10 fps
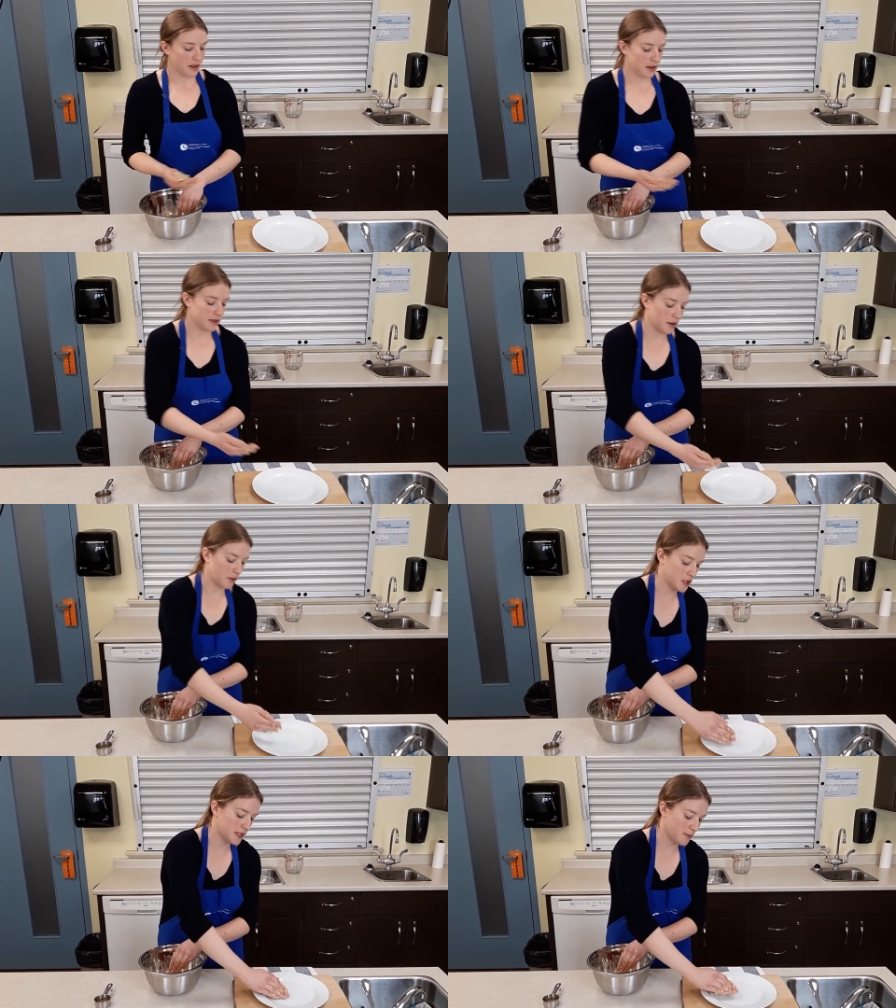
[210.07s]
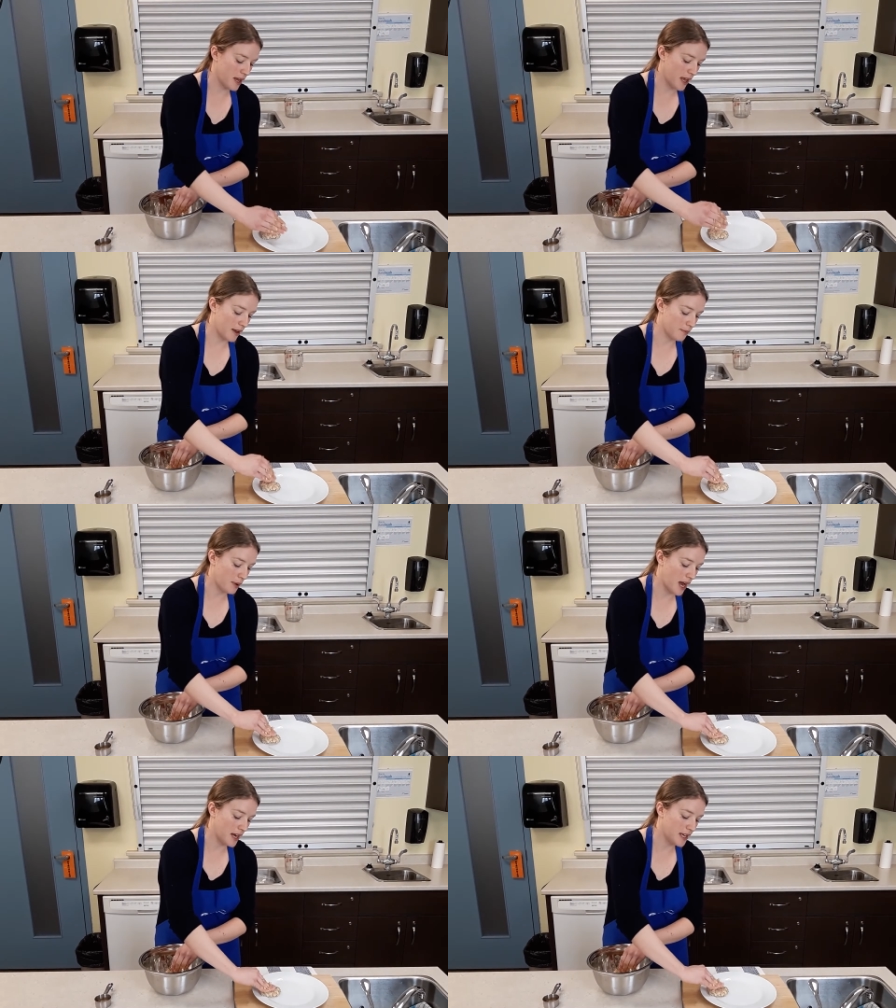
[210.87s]
So just making
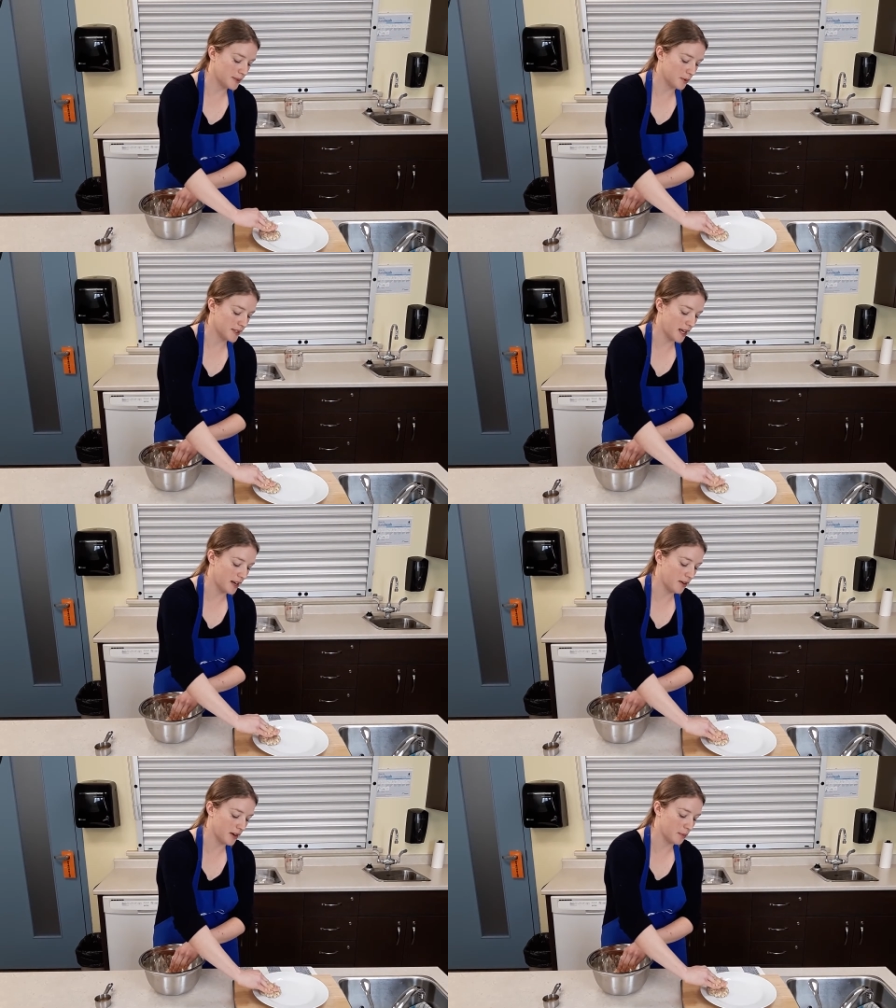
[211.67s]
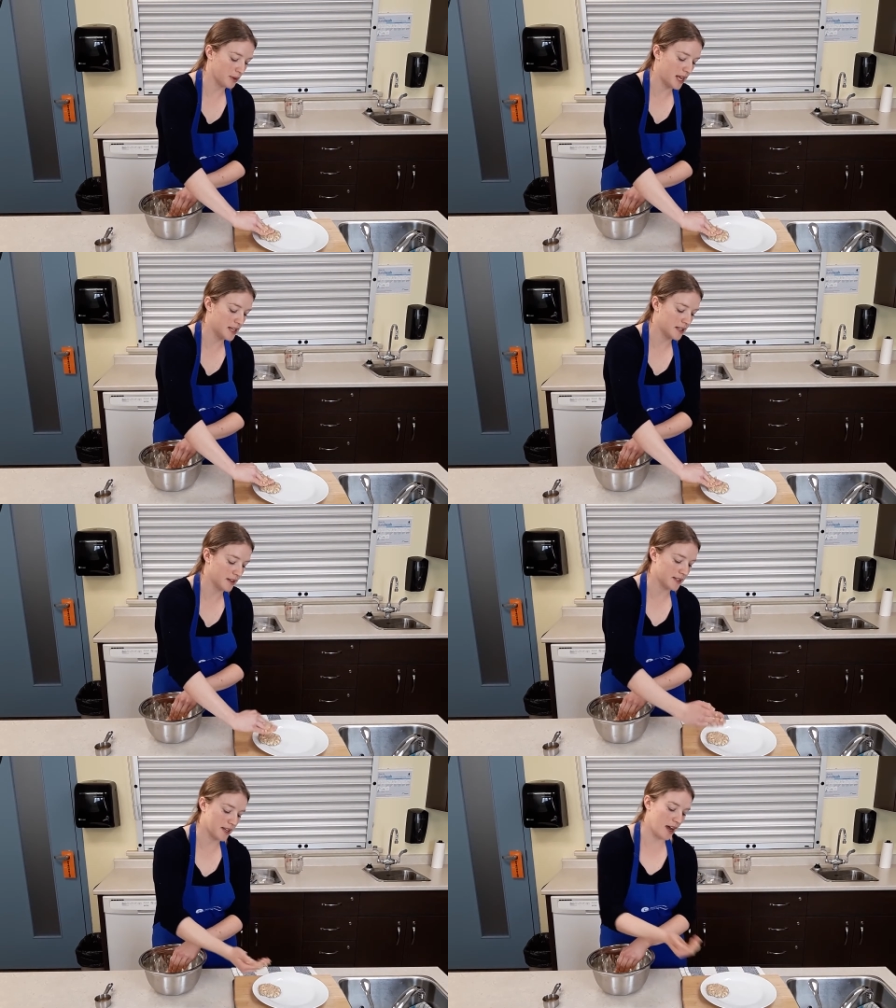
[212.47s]
patties, we'll set it on a plate to the
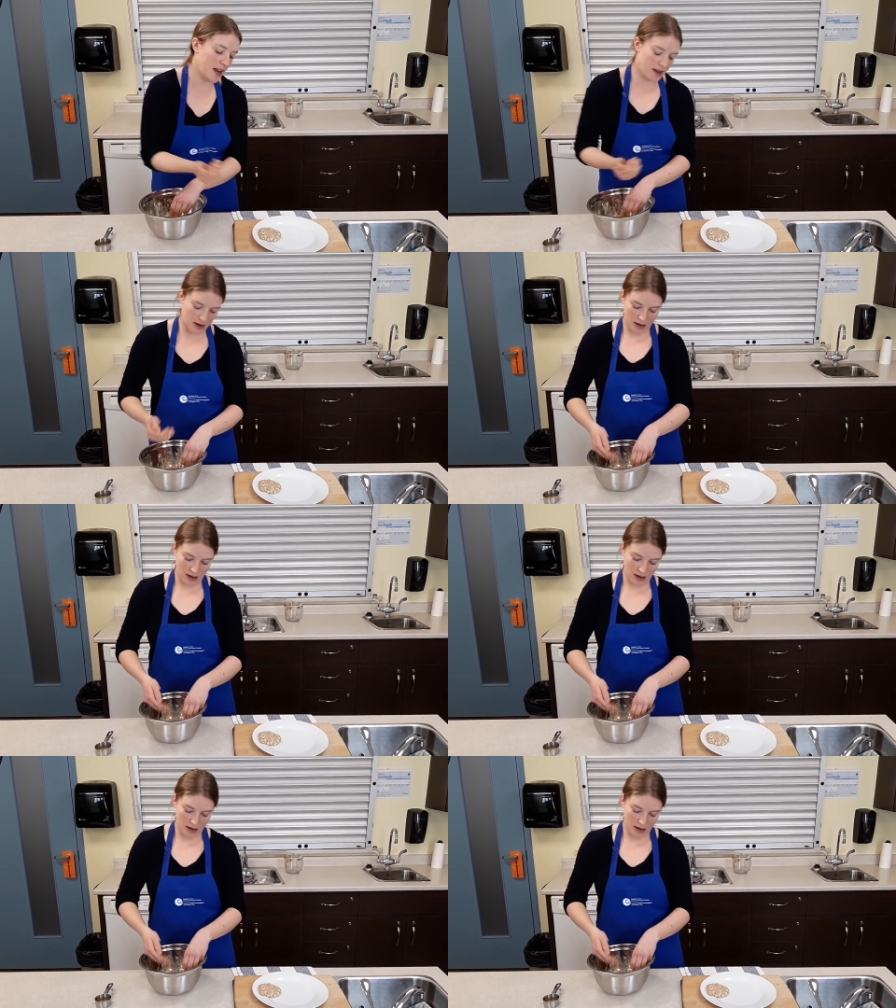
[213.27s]
side.